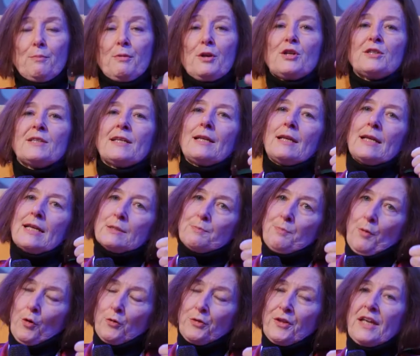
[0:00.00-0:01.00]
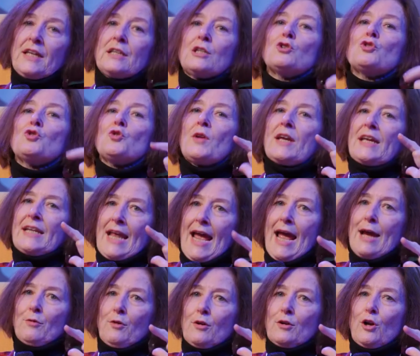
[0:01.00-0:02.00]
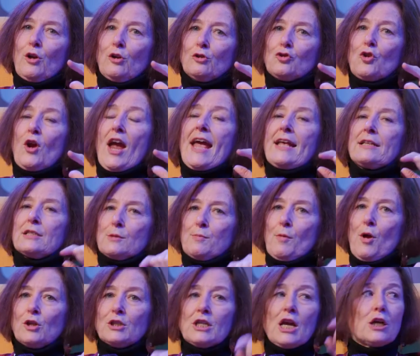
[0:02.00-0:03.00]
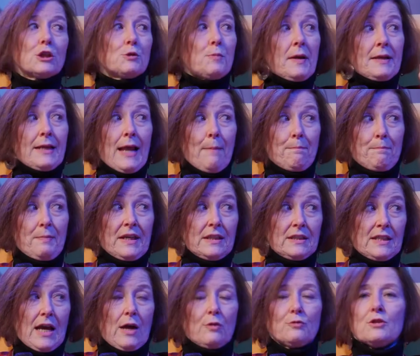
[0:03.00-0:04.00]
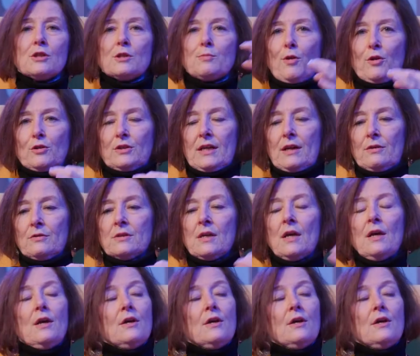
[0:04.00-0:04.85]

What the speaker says: because it has both industry and agriculture and small towns, but not big towns, small towns.